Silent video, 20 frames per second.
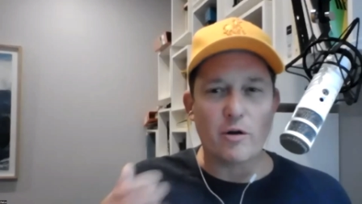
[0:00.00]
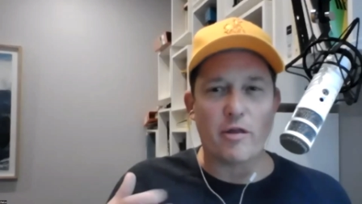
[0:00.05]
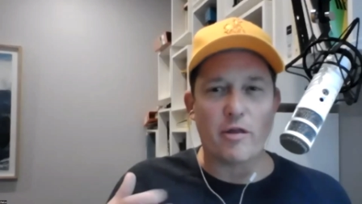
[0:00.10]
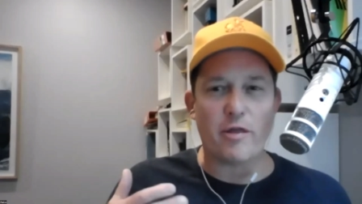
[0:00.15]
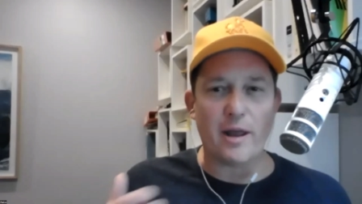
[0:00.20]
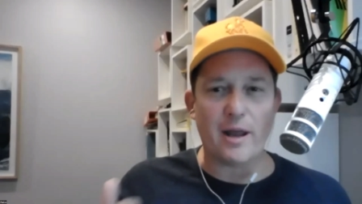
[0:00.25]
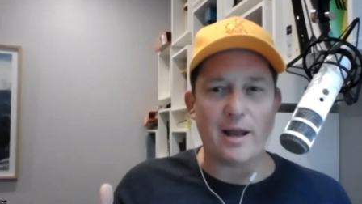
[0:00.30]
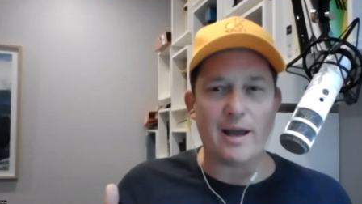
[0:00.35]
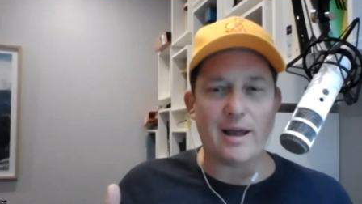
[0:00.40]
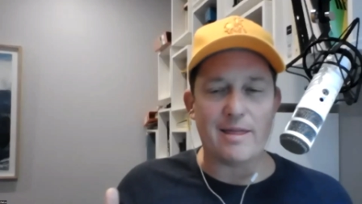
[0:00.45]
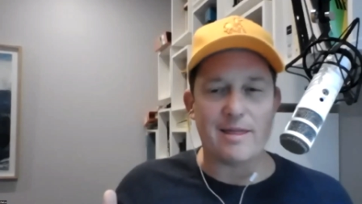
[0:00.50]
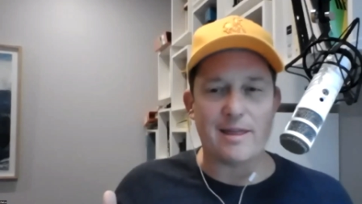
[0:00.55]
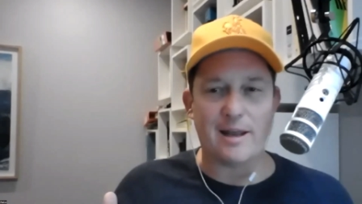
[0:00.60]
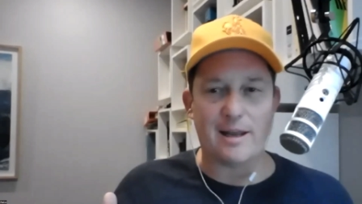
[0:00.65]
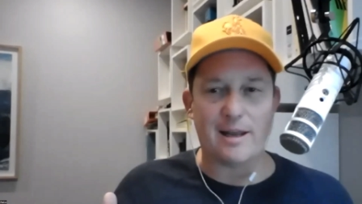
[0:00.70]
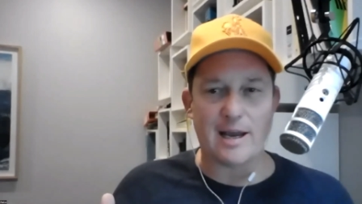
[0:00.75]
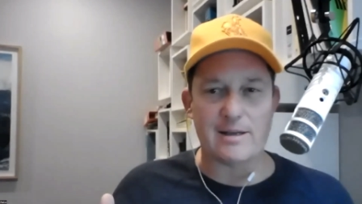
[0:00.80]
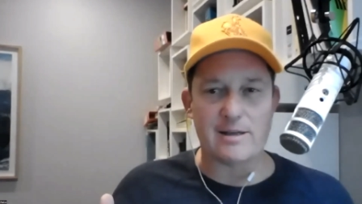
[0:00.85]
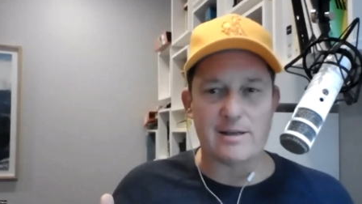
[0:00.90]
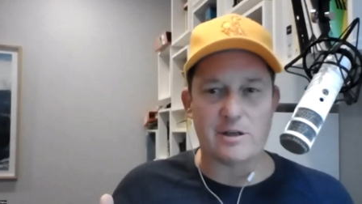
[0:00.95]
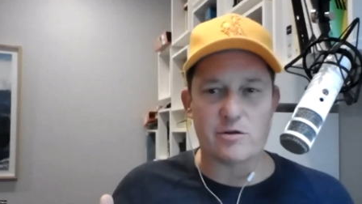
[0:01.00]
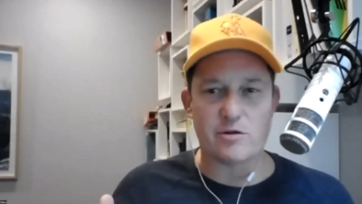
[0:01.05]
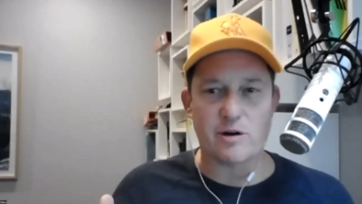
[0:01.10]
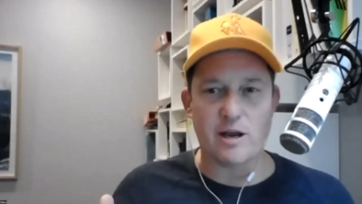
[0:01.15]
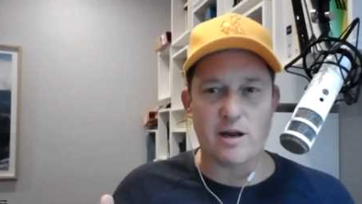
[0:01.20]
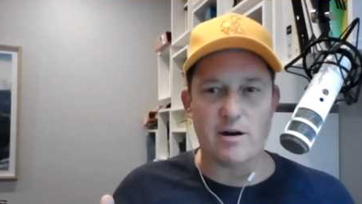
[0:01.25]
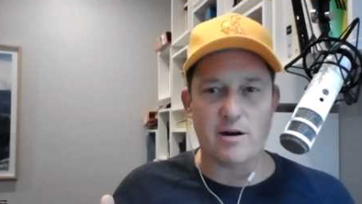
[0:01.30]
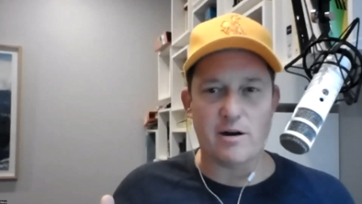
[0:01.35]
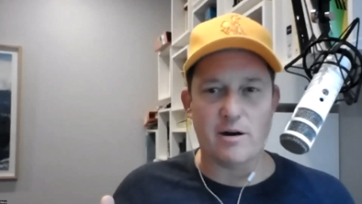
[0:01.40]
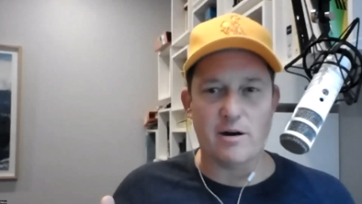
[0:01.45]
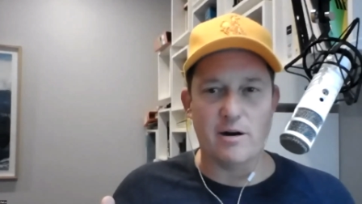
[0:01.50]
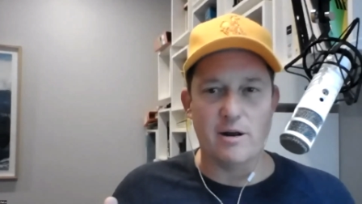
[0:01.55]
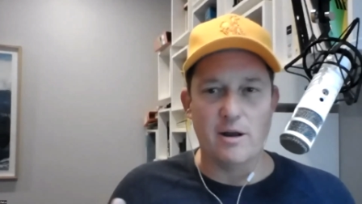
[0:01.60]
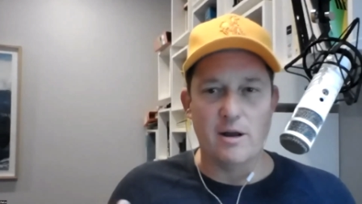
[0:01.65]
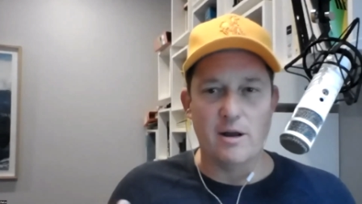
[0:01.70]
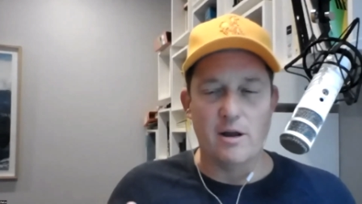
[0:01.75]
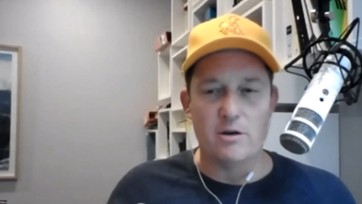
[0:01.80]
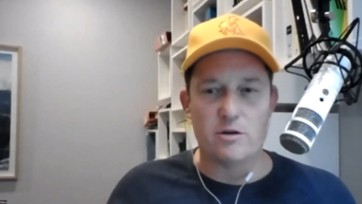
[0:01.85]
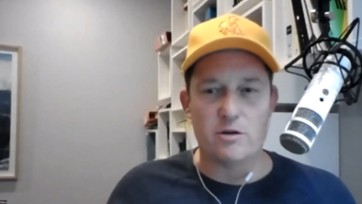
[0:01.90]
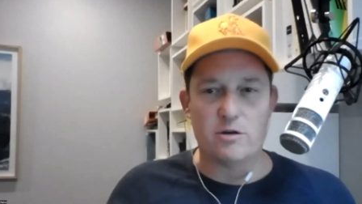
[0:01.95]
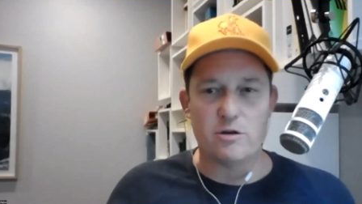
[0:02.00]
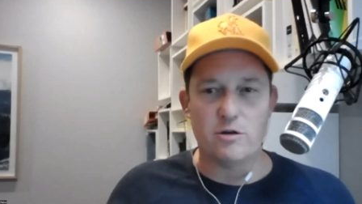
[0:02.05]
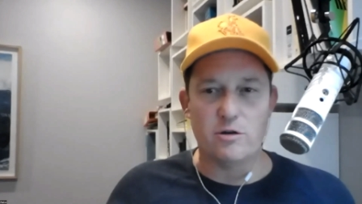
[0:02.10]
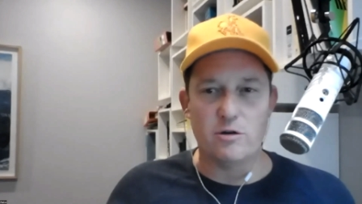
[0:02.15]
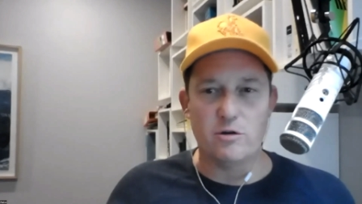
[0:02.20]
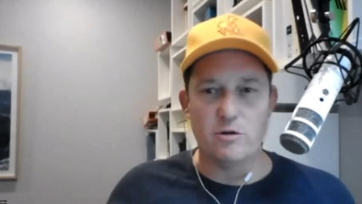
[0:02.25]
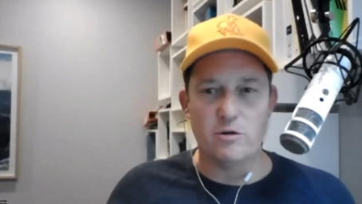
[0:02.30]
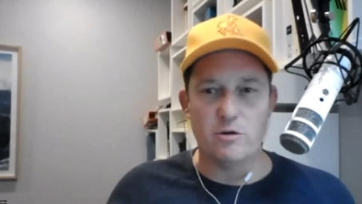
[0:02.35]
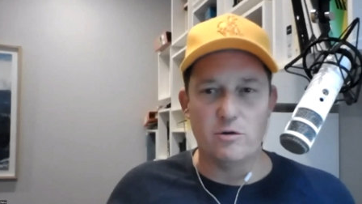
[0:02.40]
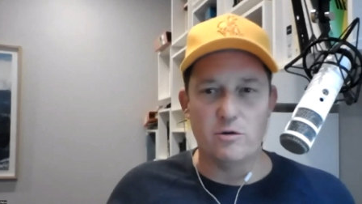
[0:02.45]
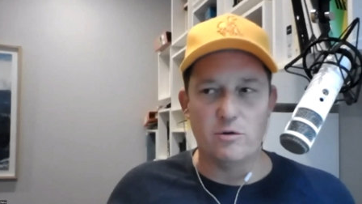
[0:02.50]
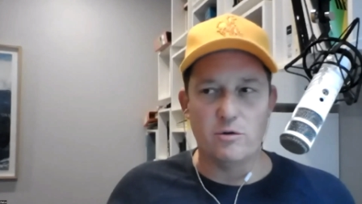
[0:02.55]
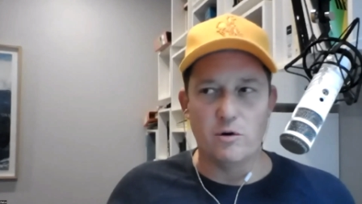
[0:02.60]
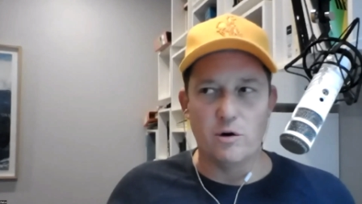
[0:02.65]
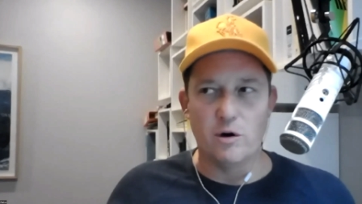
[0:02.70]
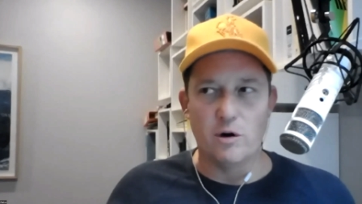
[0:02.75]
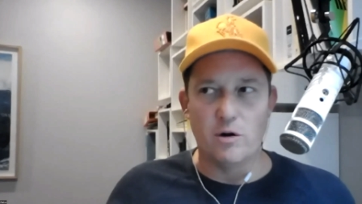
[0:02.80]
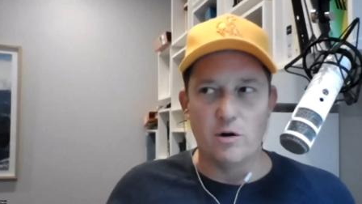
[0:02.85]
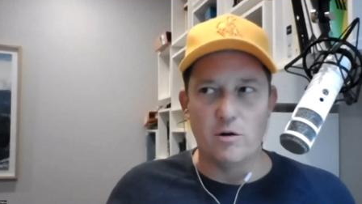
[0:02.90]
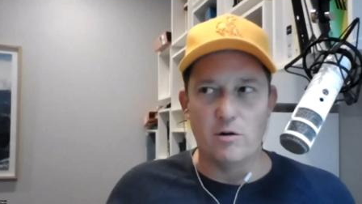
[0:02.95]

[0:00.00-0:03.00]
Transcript: thing, I think, as a trader to